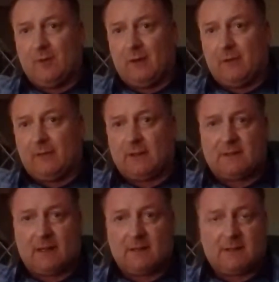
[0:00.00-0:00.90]
However, the
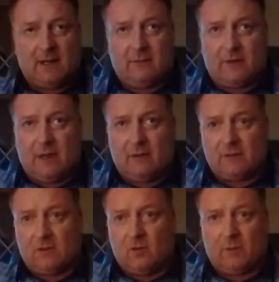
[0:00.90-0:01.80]
second time round,
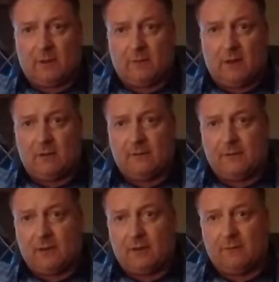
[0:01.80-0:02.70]

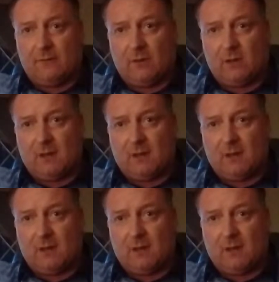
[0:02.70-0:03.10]
3-4